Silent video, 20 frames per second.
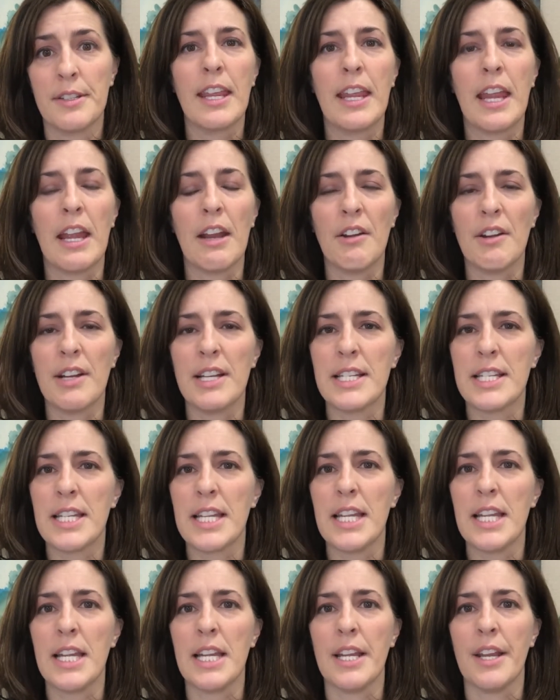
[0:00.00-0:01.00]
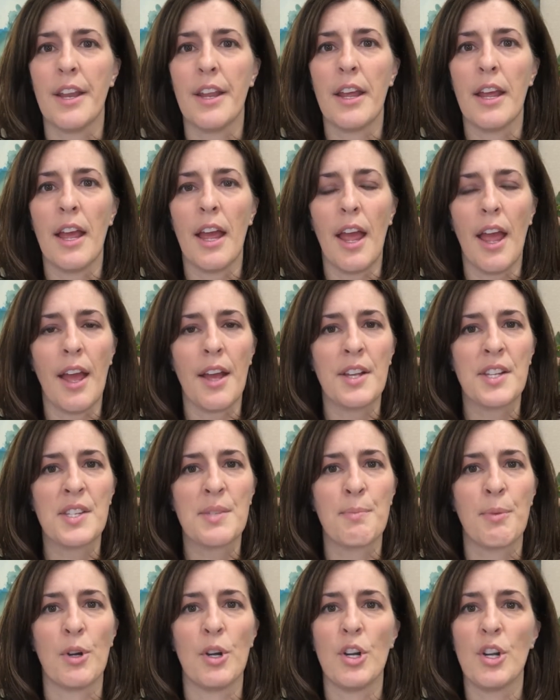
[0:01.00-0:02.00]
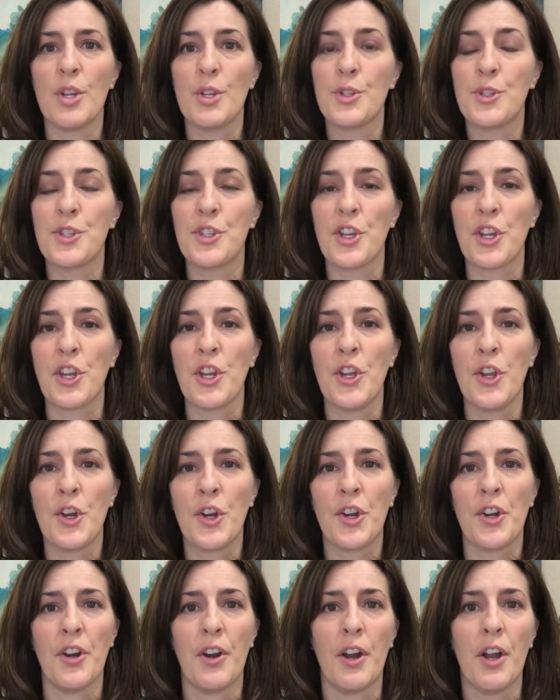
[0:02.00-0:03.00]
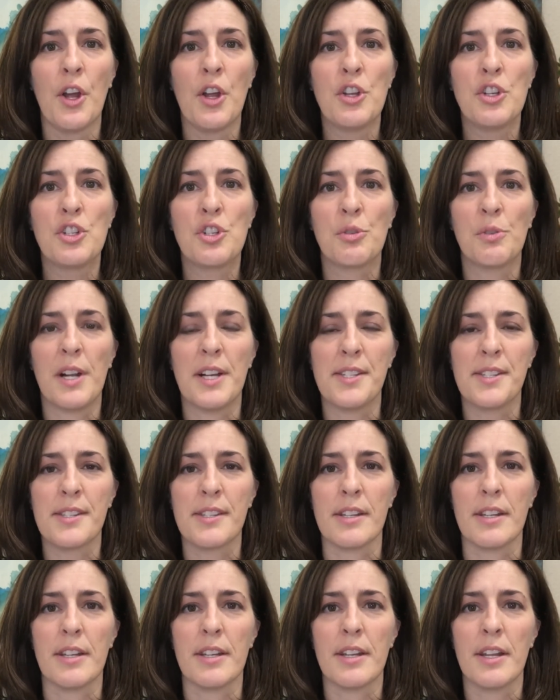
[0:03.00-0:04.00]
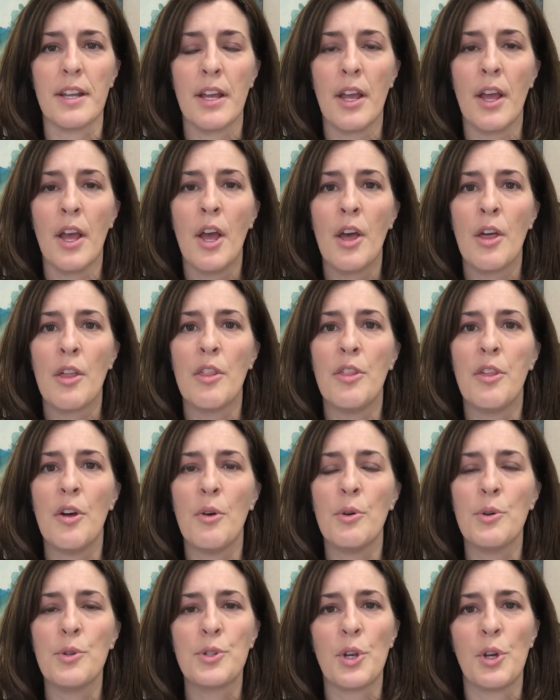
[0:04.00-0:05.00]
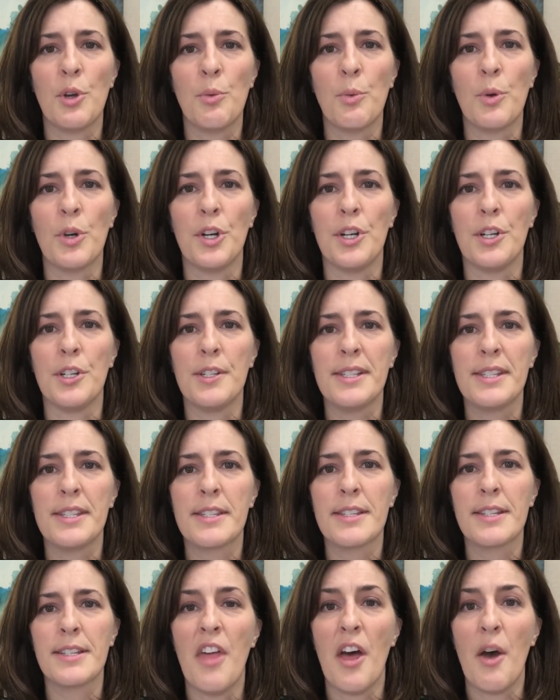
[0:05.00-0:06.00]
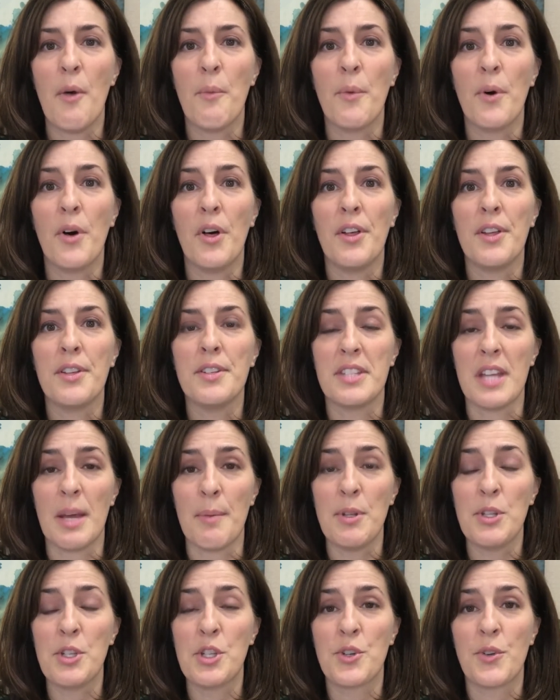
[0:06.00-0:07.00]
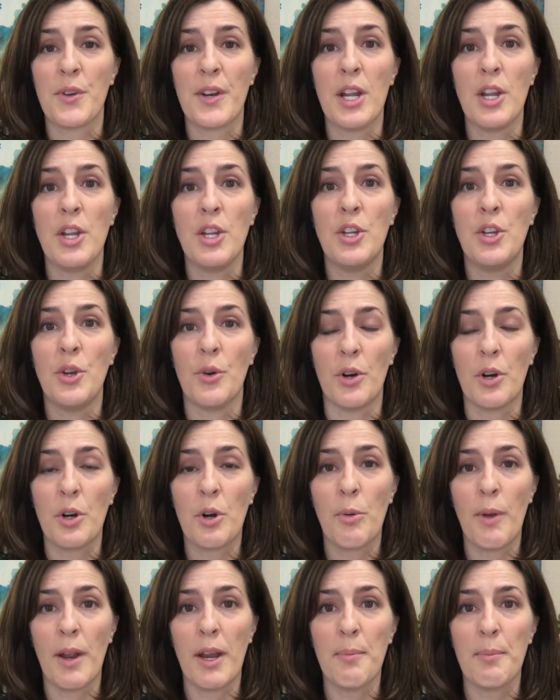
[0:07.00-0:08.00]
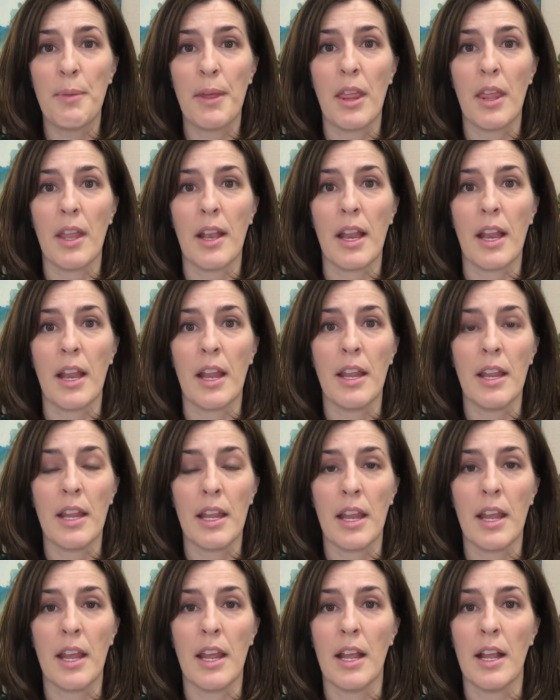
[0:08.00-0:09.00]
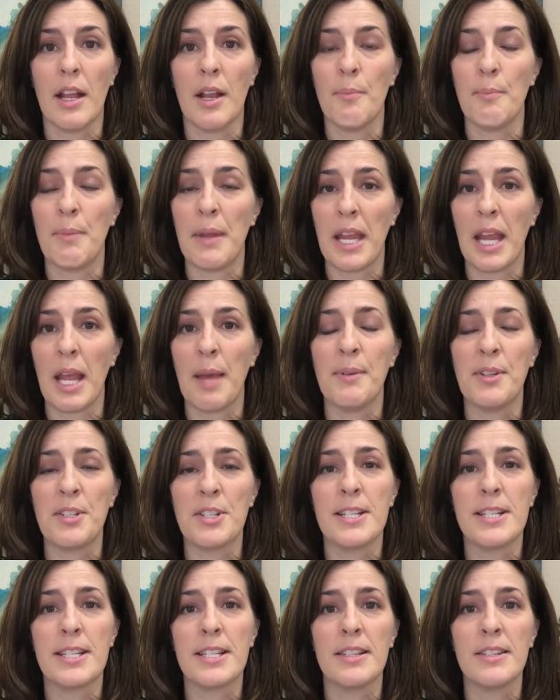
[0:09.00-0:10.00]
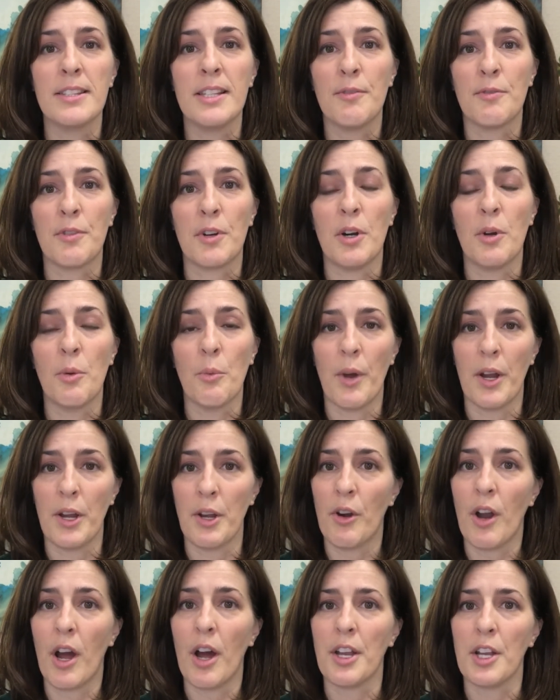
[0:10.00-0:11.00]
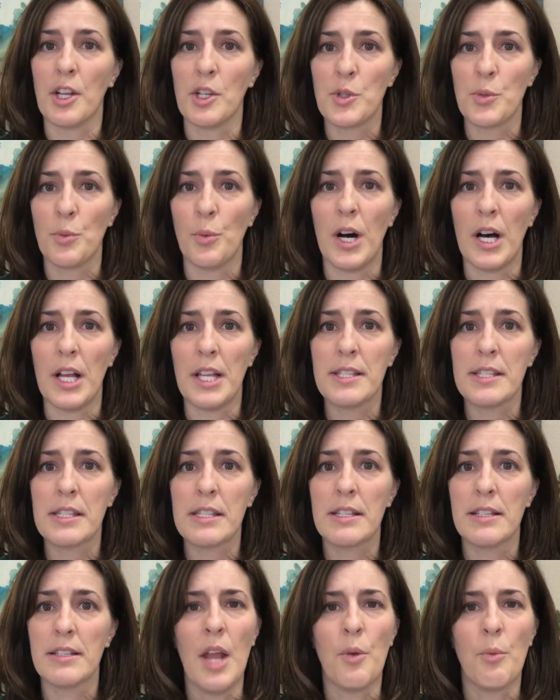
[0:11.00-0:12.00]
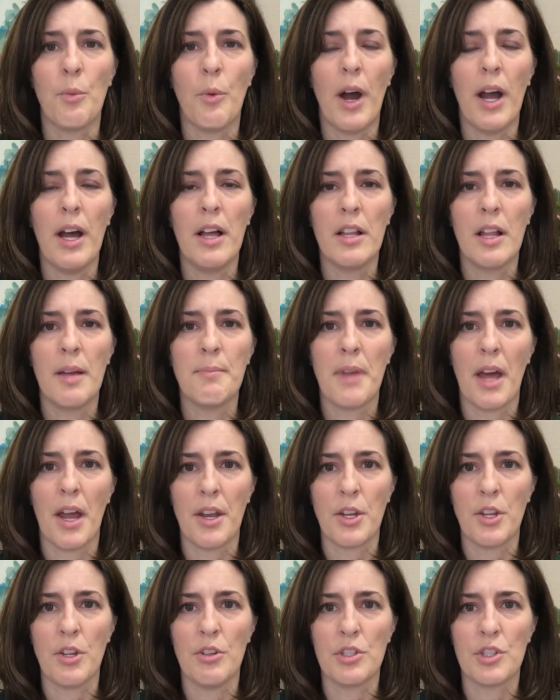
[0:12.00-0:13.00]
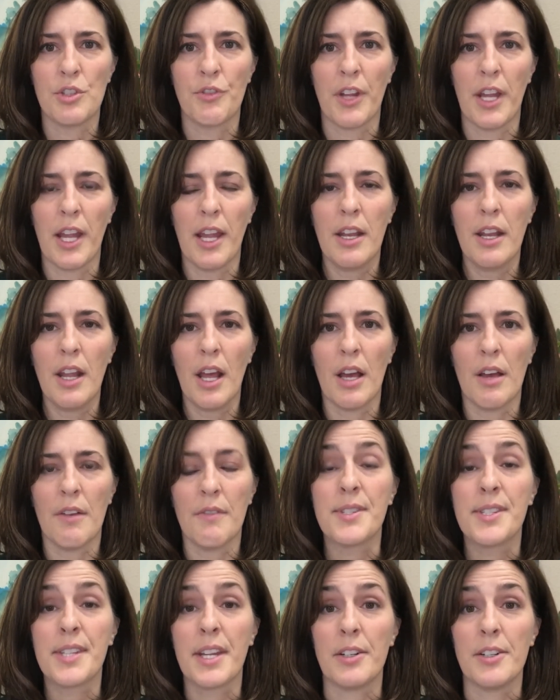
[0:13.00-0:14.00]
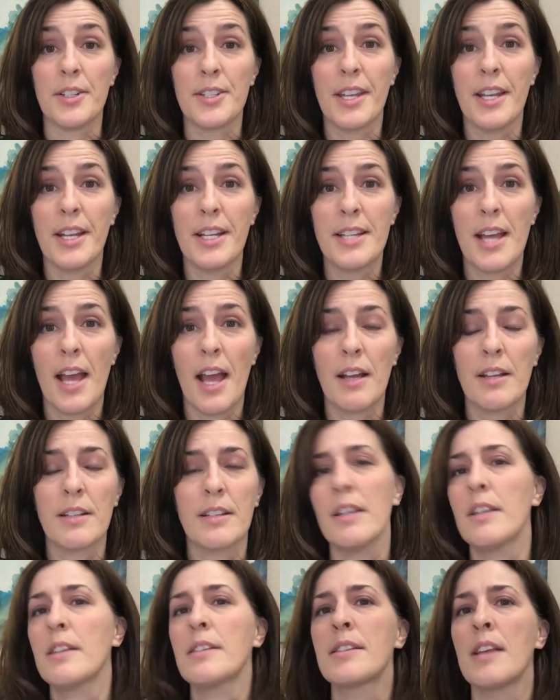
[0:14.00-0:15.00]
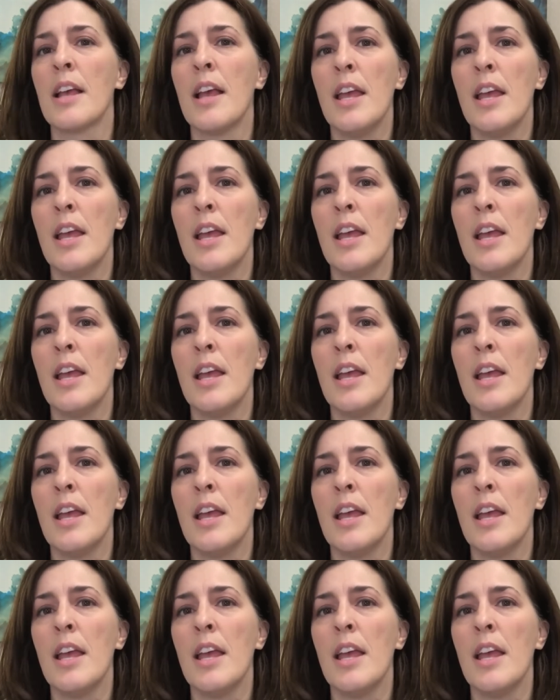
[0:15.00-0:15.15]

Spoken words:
Guaranteed, expert, secure, trusted. Those are words that will demonstrate your credibility in being able to deliver what your audience wants. And while I'm not a huge fan of scarcity tactics,